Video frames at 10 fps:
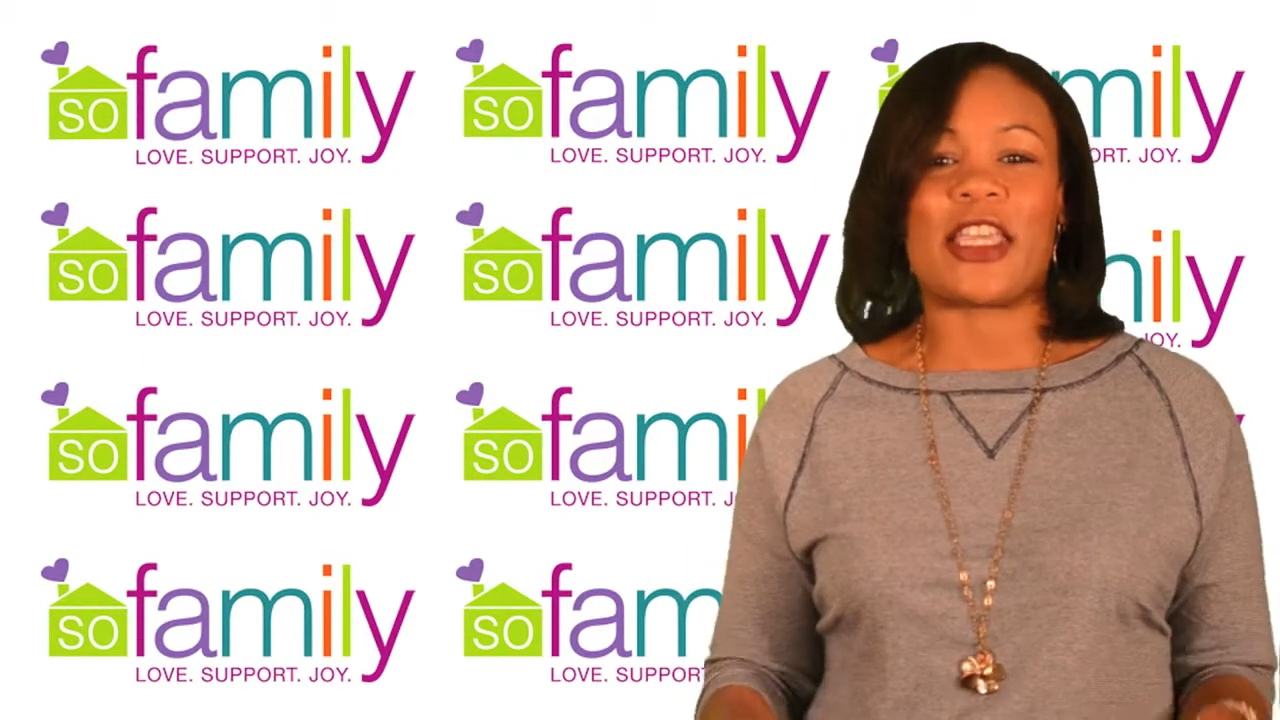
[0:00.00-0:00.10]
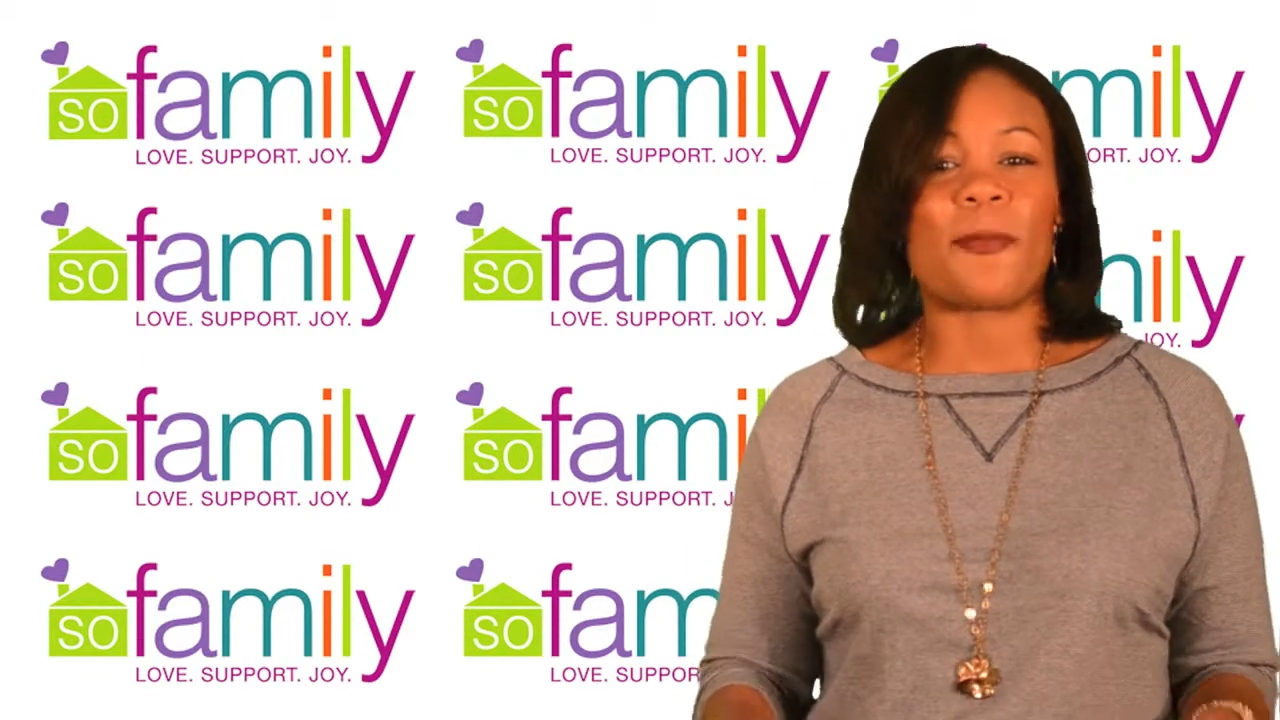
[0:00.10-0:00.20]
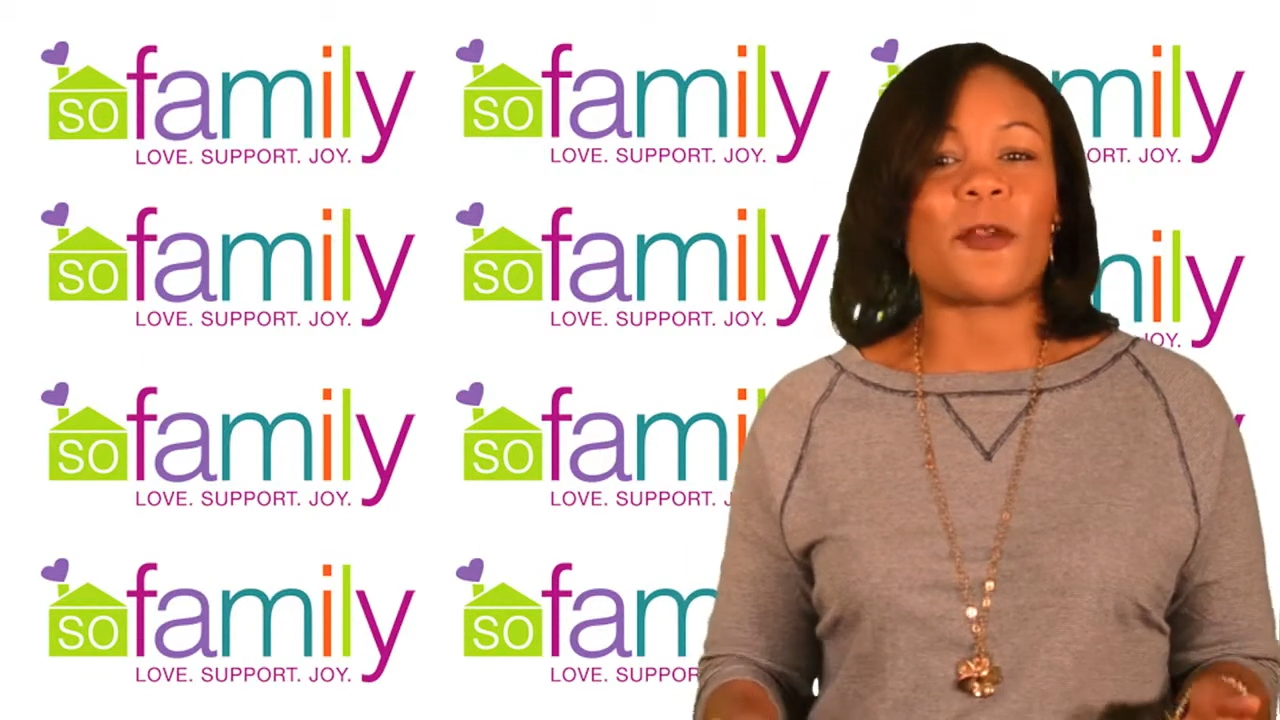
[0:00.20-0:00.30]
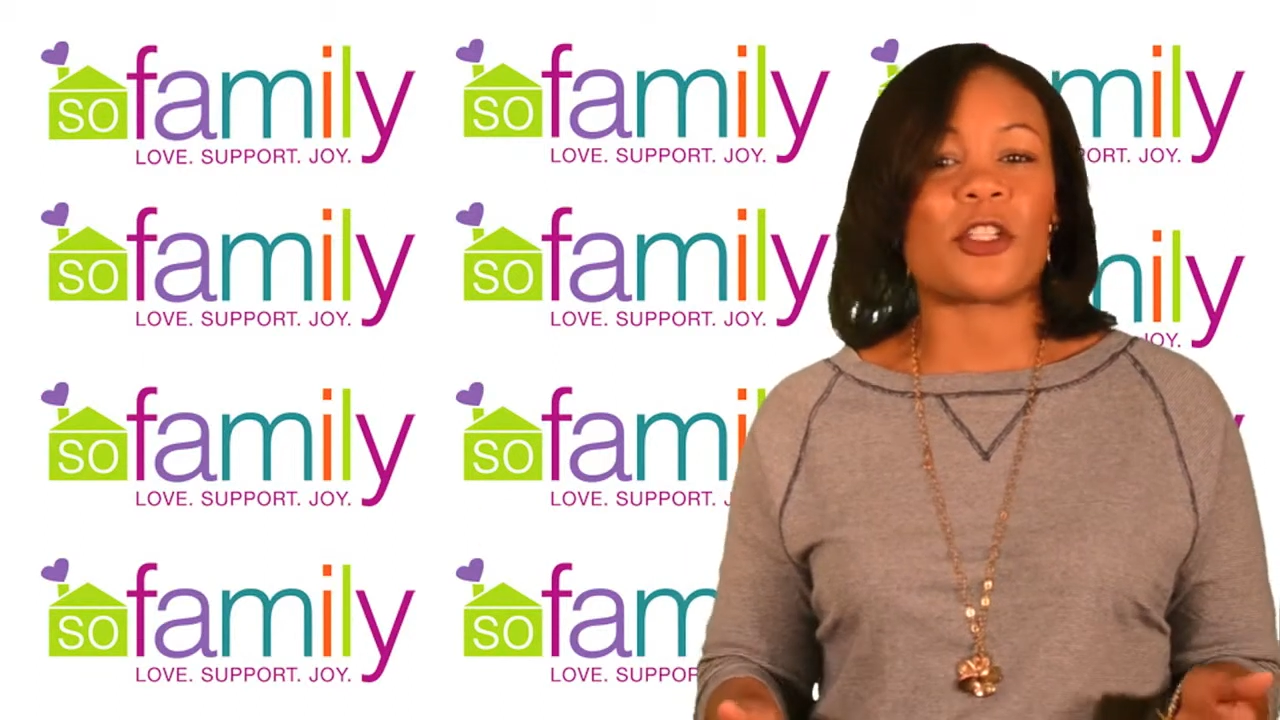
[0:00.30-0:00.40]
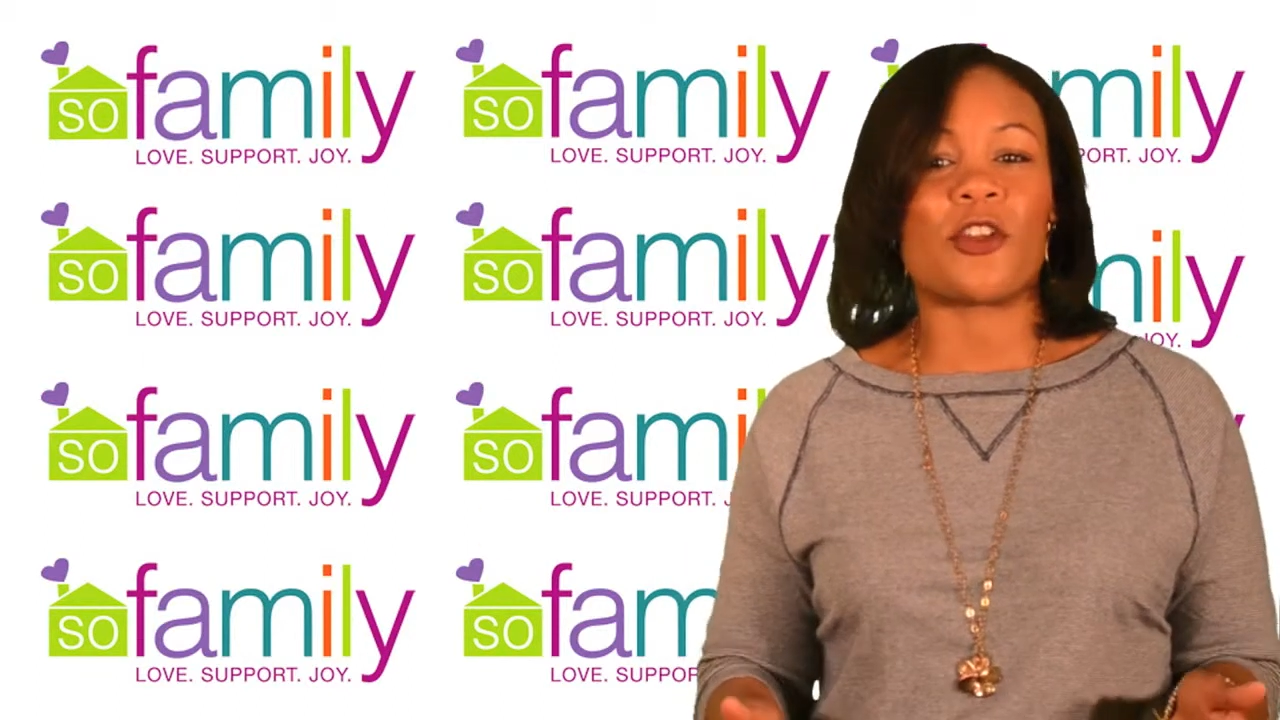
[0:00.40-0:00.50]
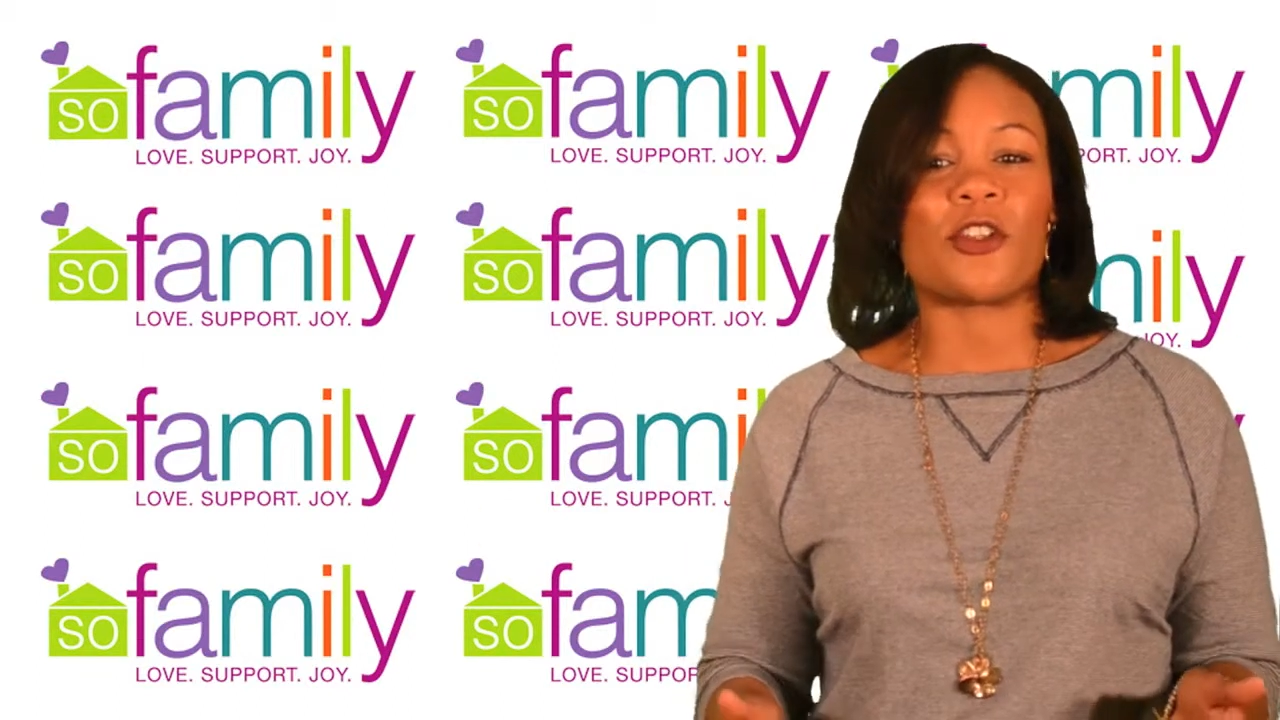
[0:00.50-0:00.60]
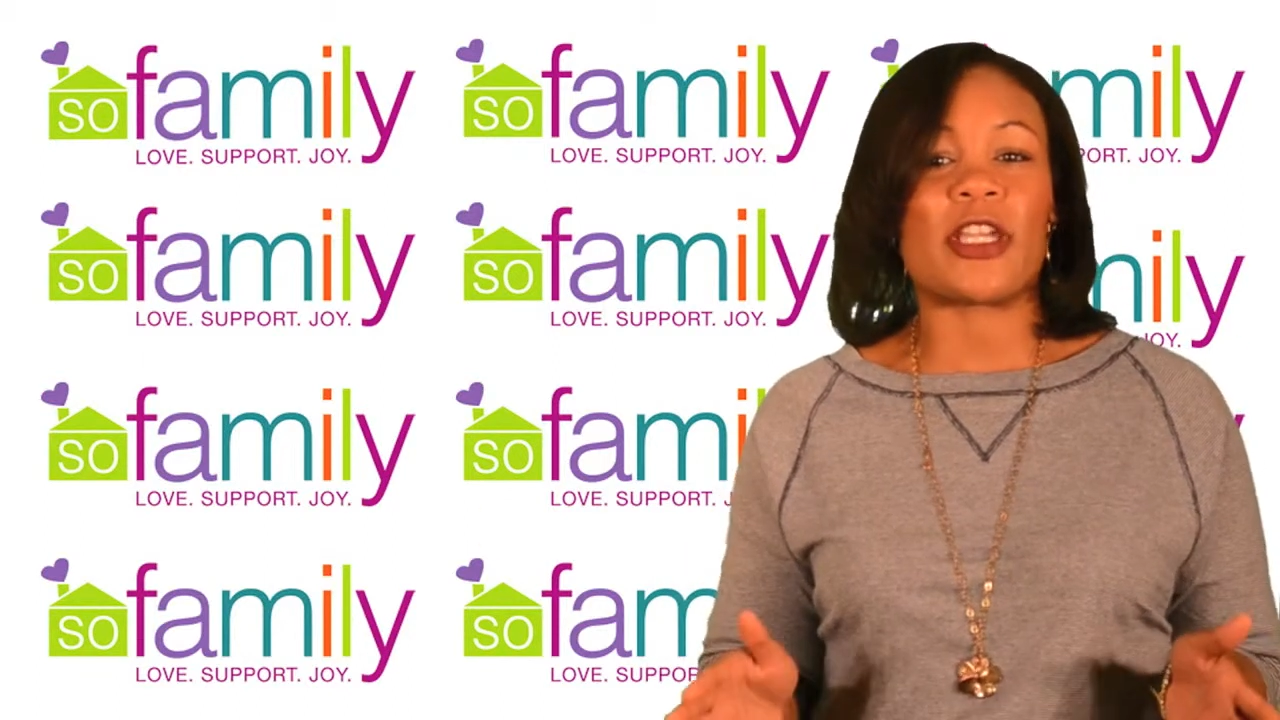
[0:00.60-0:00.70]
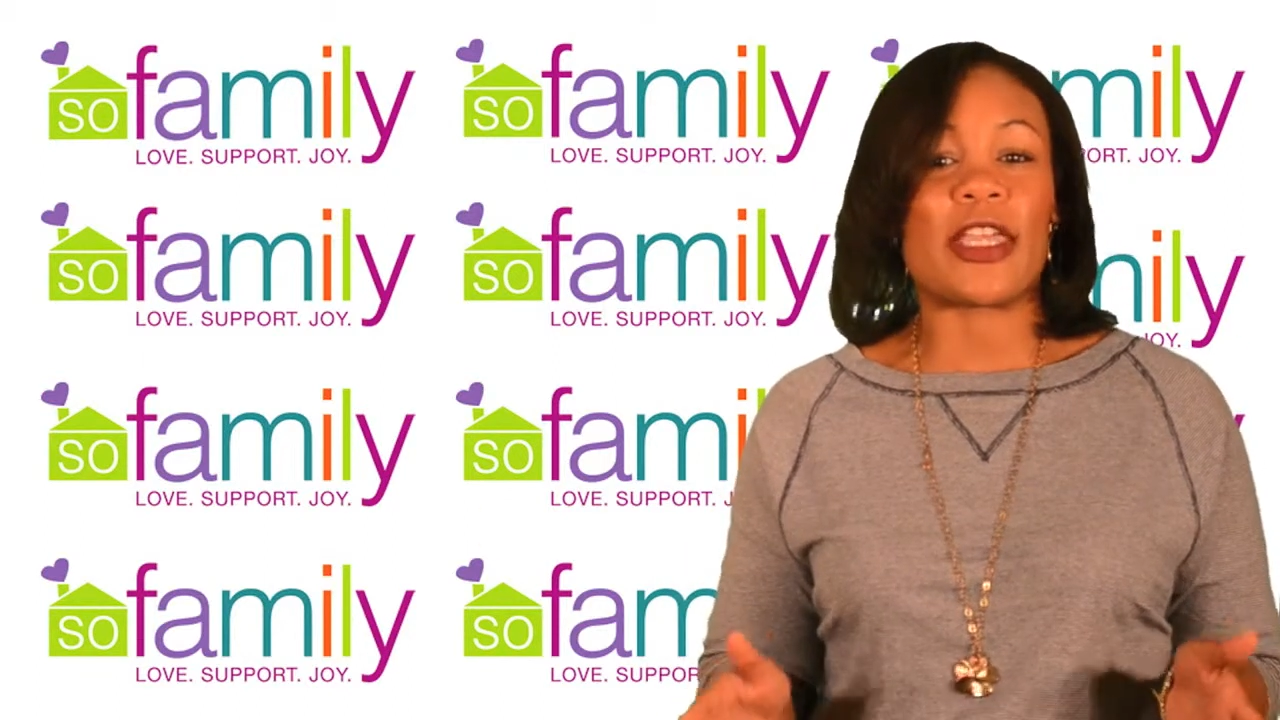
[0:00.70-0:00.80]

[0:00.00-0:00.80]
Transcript: keep your children